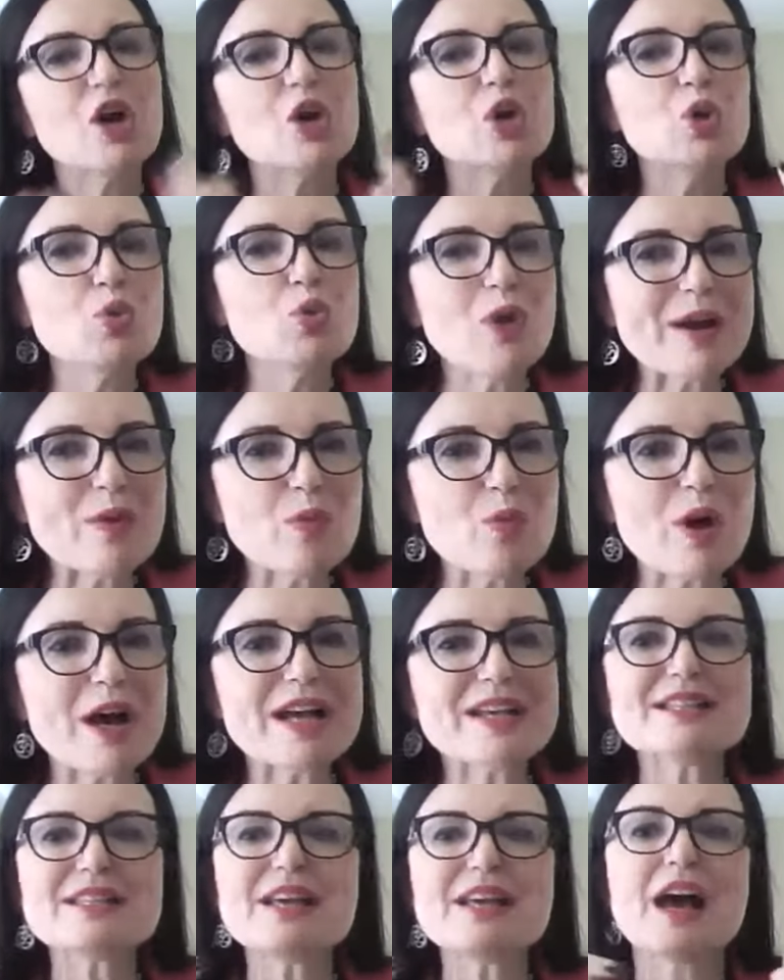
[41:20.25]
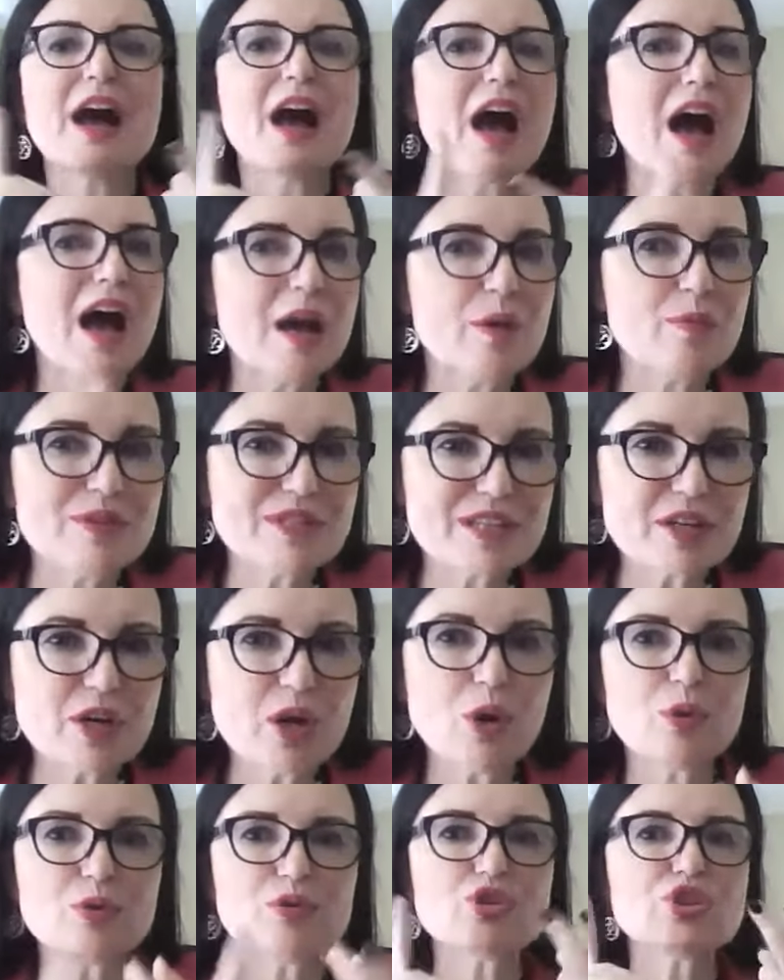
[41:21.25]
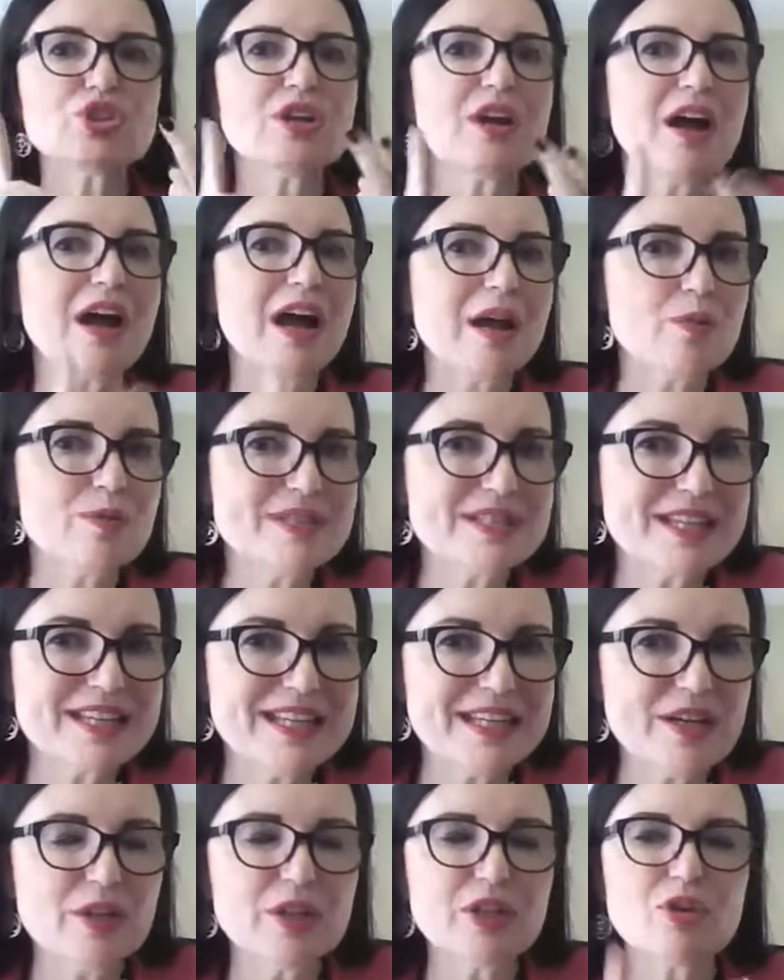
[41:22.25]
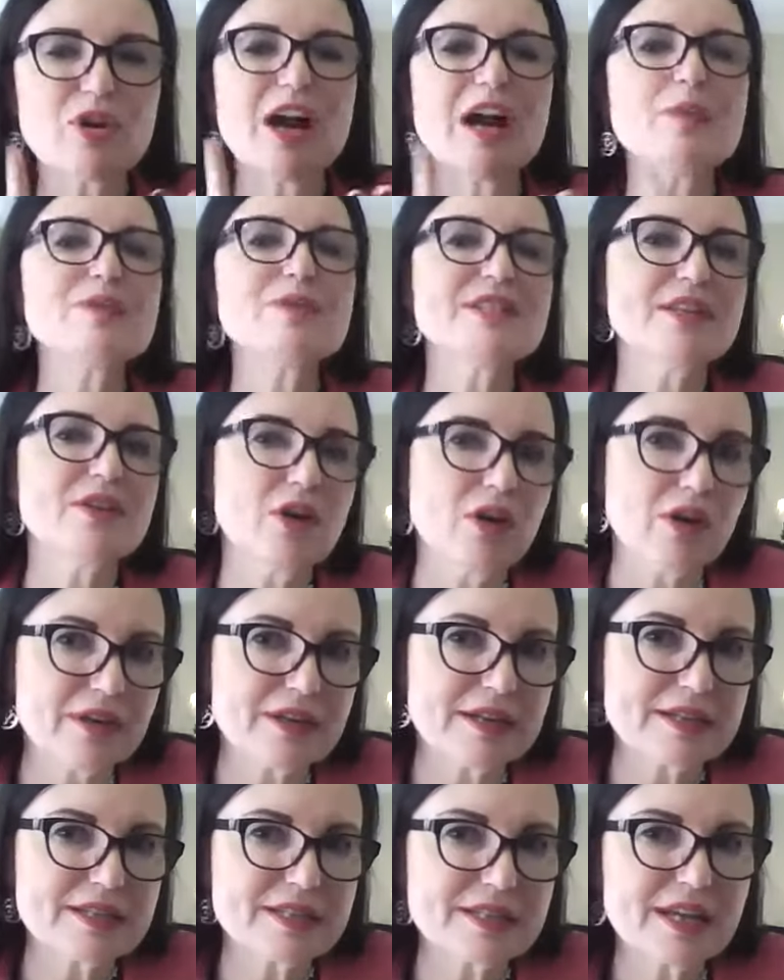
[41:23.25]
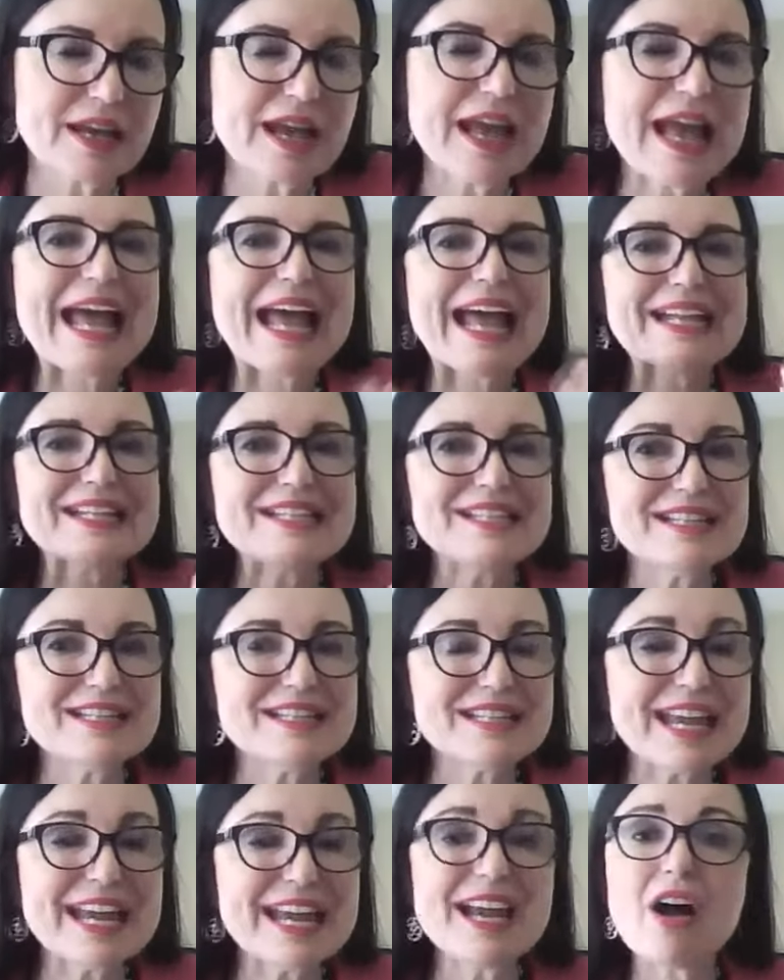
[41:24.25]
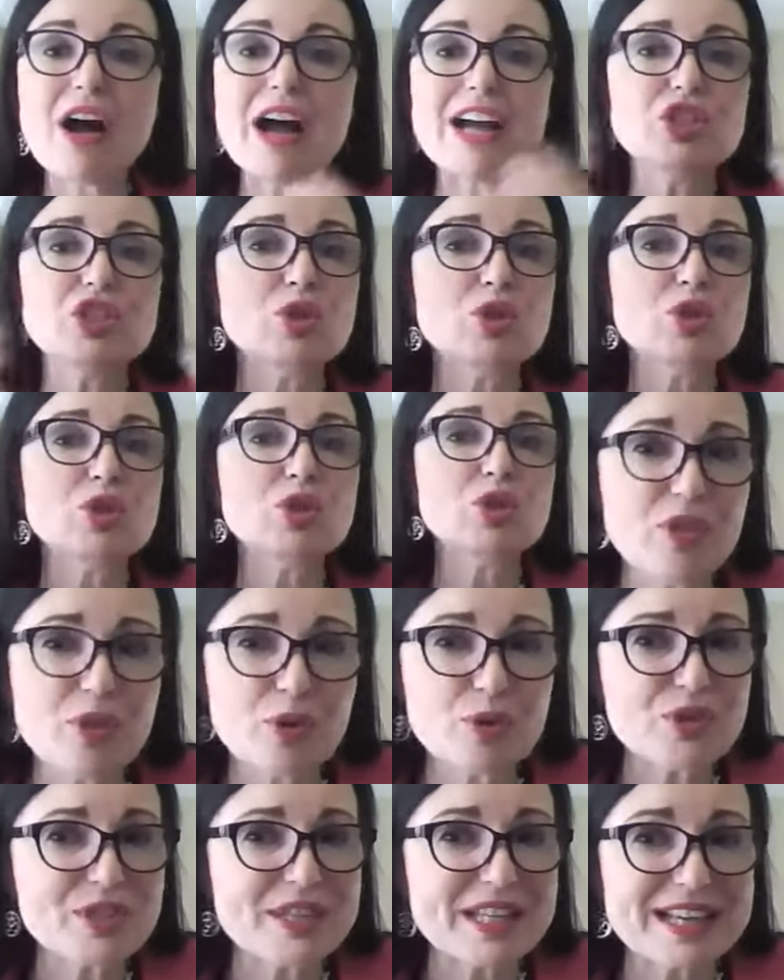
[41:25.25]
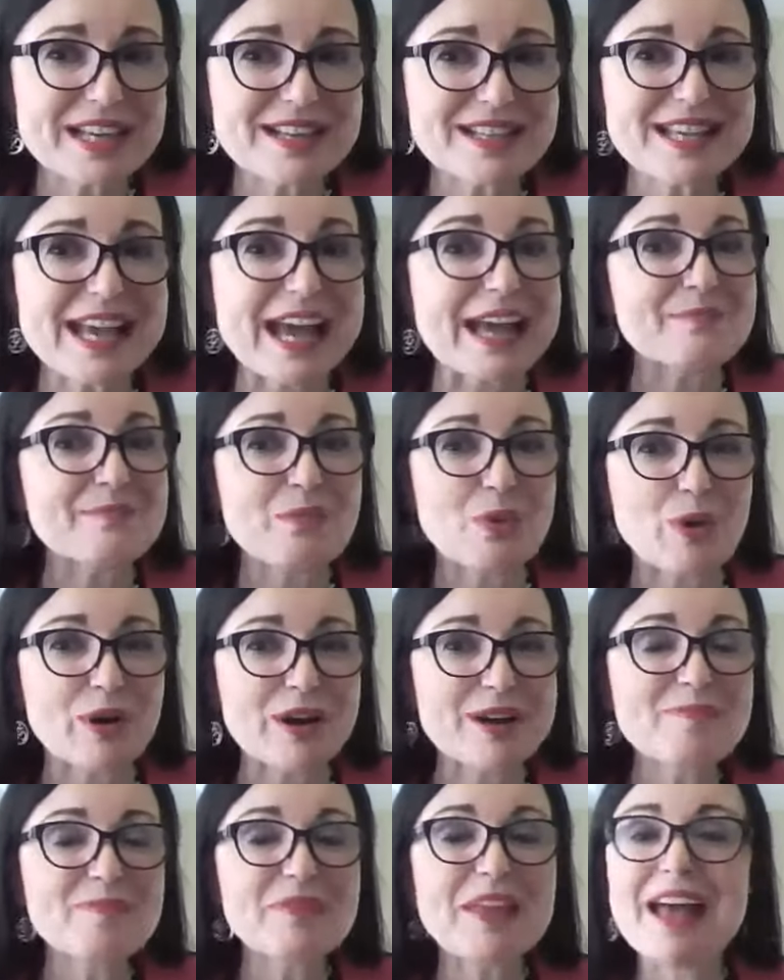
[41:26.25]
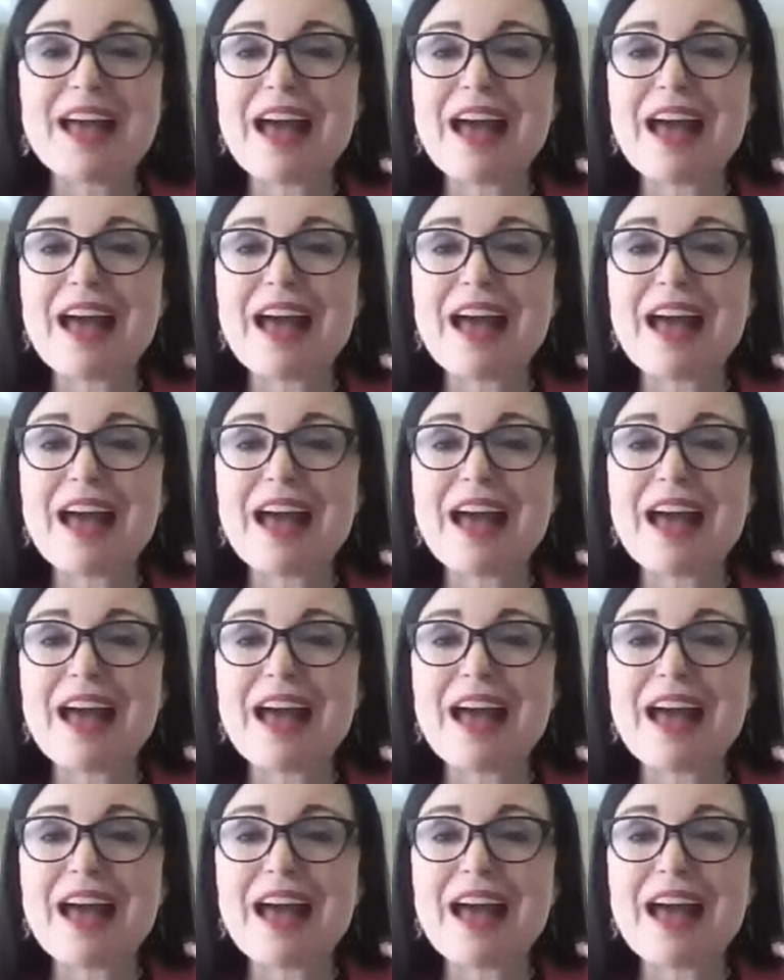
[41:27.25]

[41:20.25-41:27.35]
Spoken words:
Who I was a coach, I was a healer, I was an artist. And today I do all those things and more.